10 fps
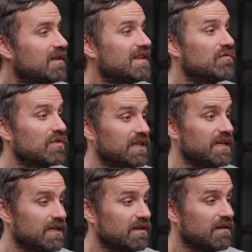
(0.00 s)
They
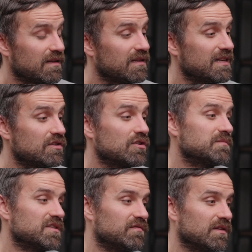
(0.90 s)
really, in
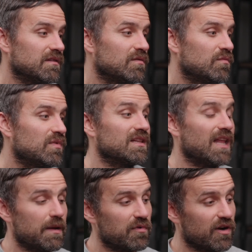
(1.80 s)
terms of what a
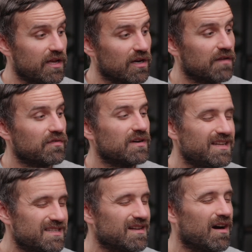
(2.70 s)
library can offer, it
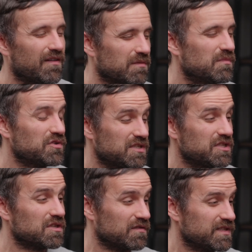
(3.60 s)
needs to offer mostly
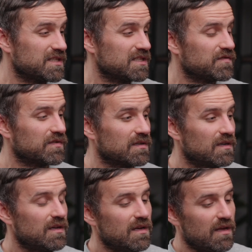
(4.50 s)
services for
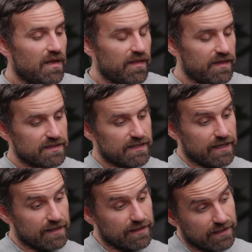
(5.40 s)
things
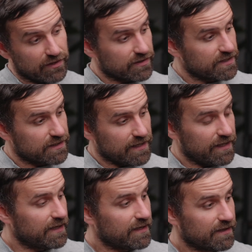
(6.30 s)
like uh,
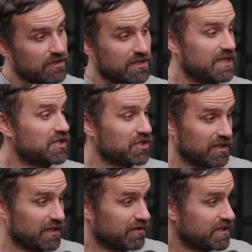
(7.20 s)
literacy, just digital
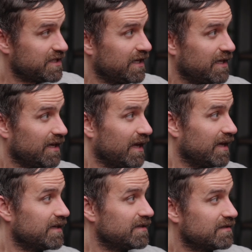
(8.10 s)
literacy
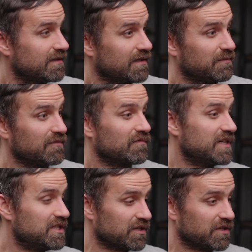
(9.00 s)
and um,
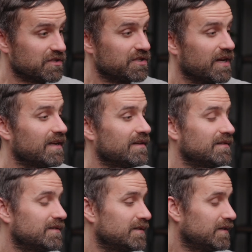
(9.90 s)
research
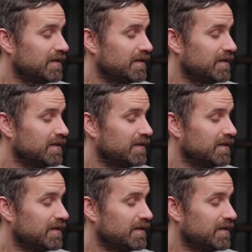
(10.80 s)
and